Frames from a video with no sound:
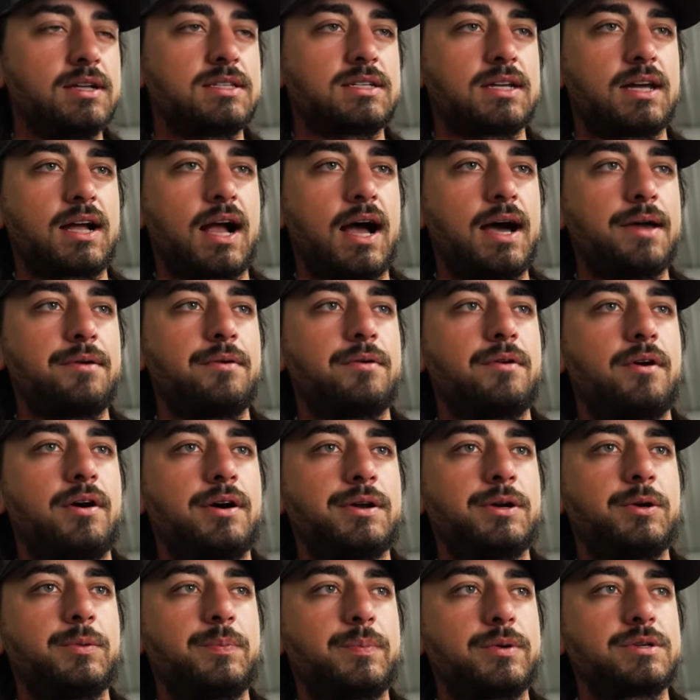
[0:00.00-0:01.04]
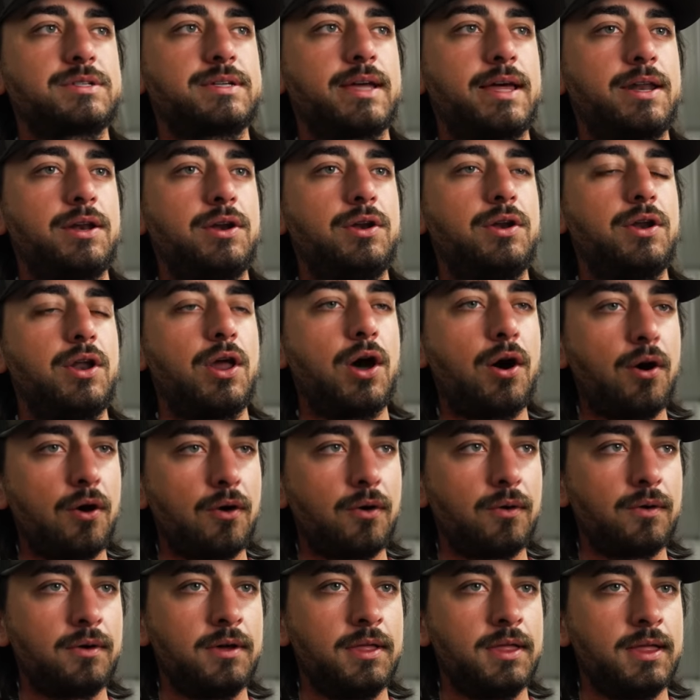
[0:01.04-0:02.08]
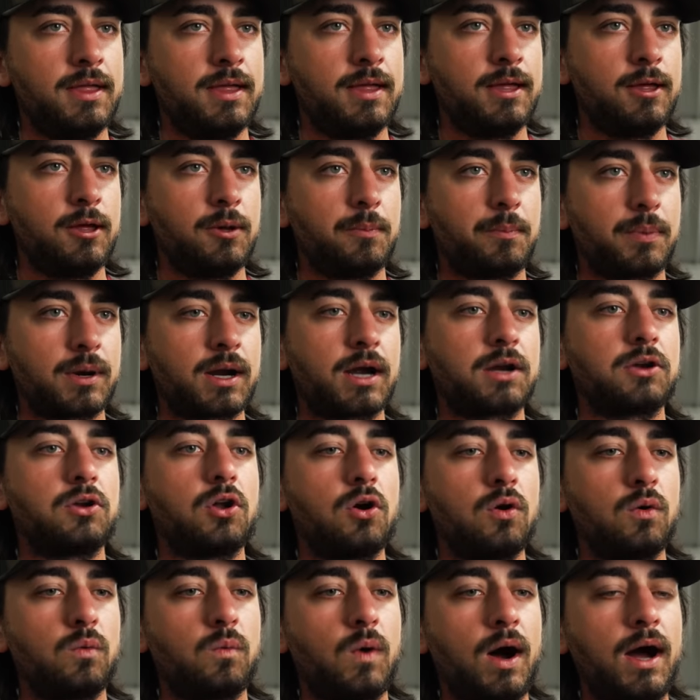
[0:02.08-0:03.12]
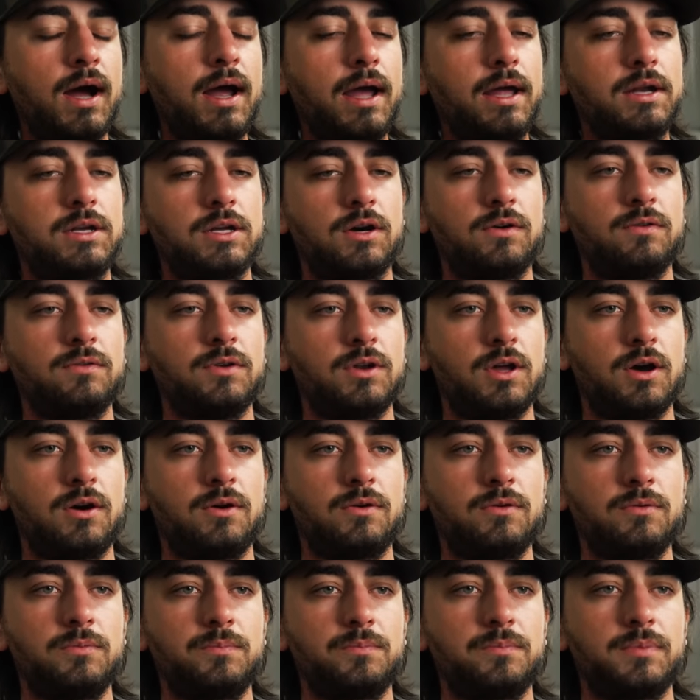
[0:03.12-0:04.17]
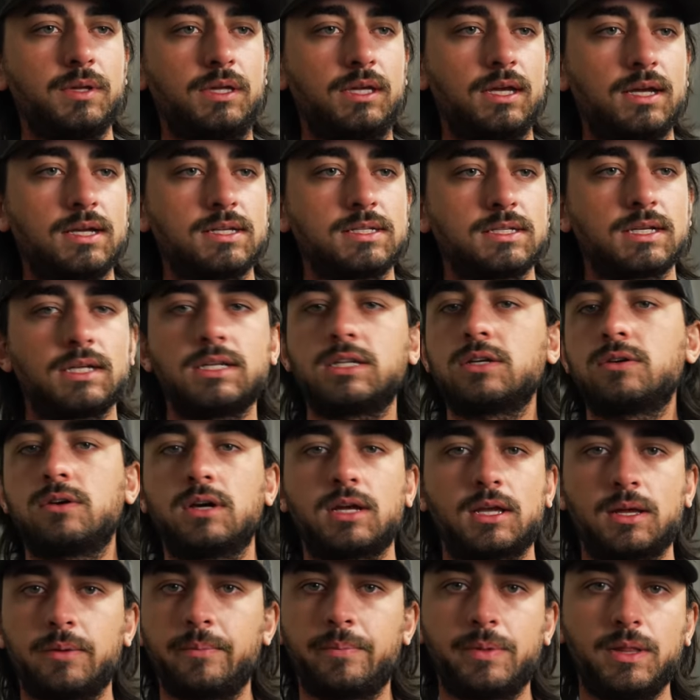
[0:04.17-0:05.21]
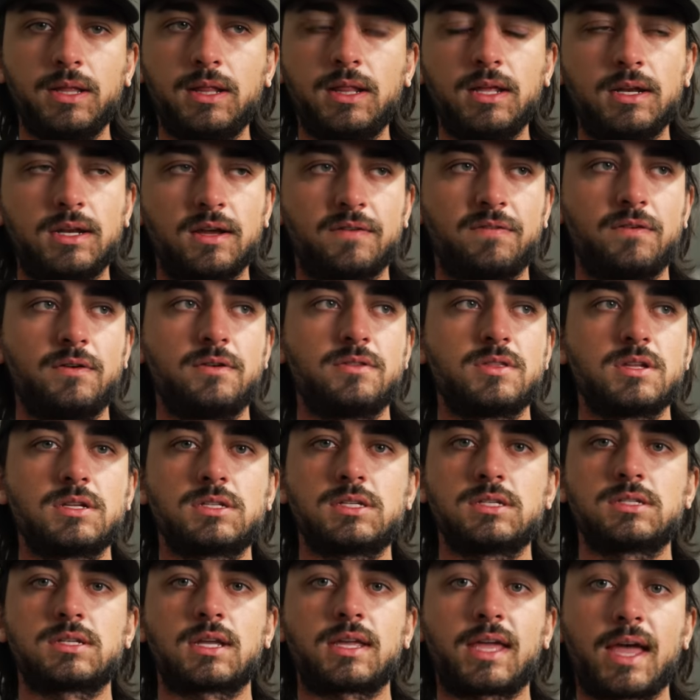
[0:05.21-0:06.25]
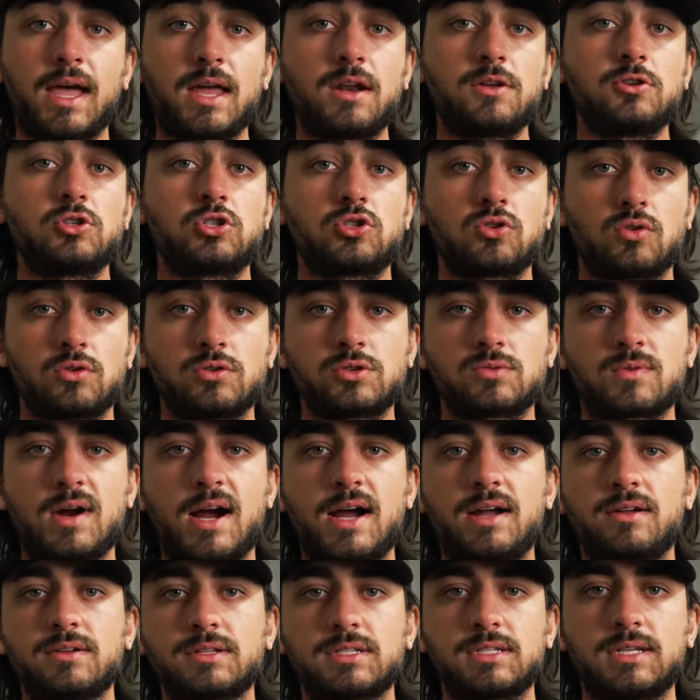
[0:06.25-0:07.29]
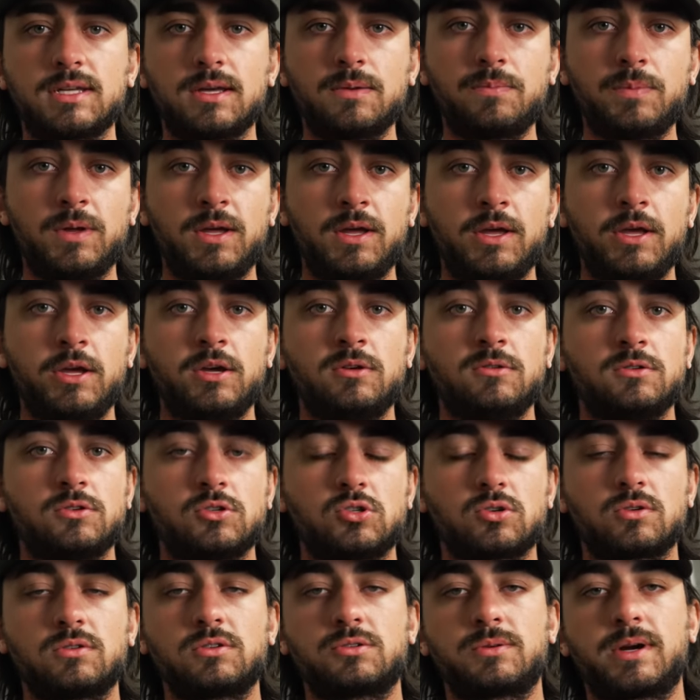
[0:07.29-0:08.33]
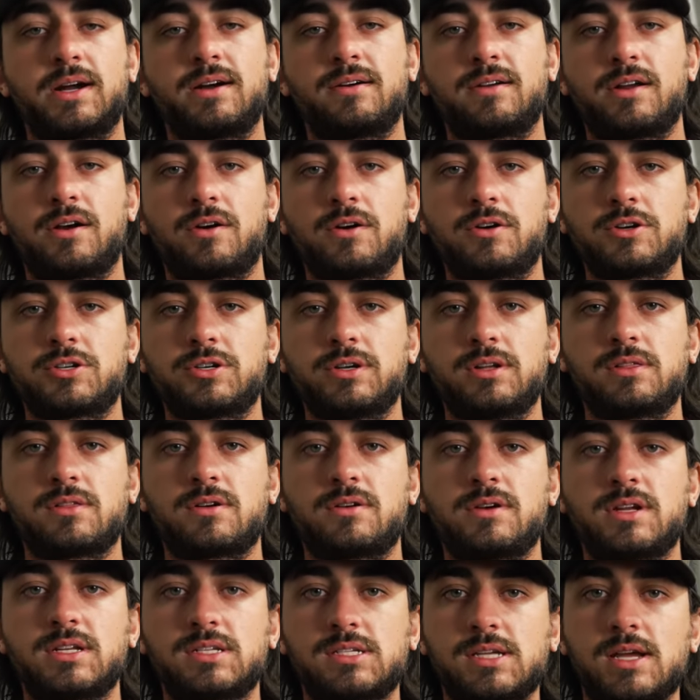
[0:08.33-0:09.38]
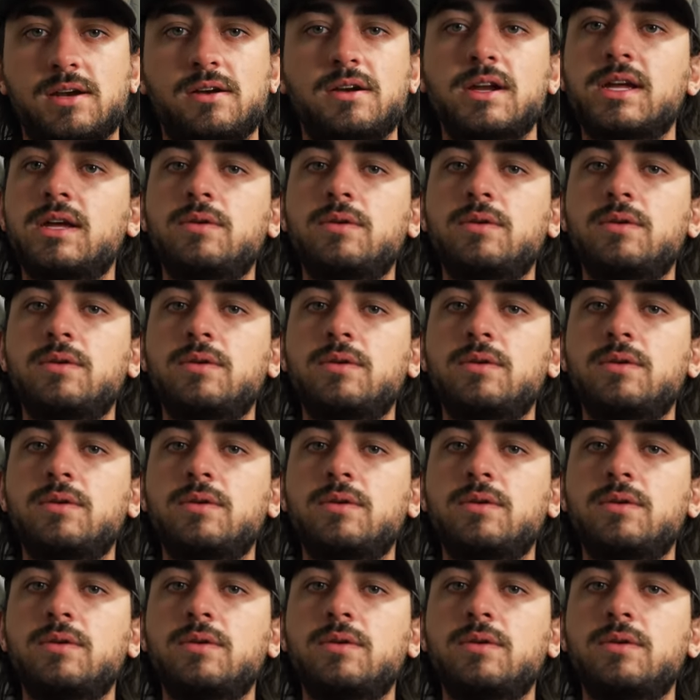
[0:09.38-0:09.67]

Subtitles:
It's like, I don't 100% know, but I know why I don't know, because I do it completely different. And this is, again, a George Riles tip. George Riles at Archery Learning Center.